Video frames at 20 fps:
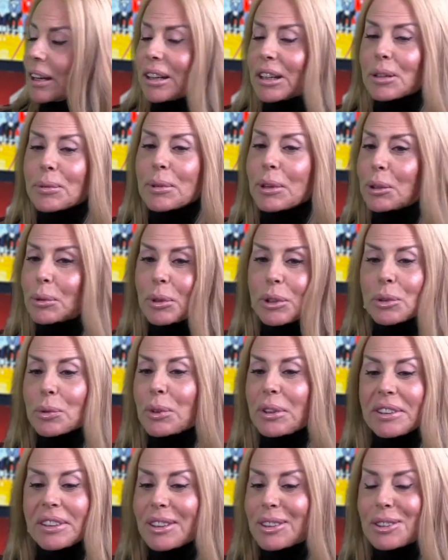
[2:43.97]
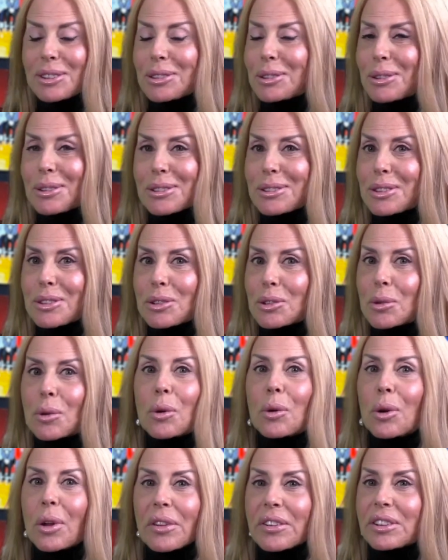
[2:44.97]
email, which we tell students to do
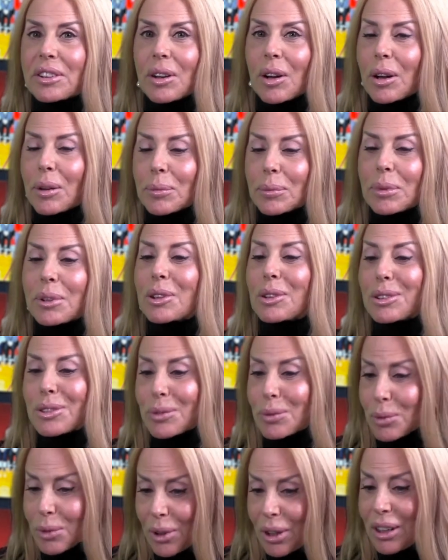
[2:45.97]
all the time, because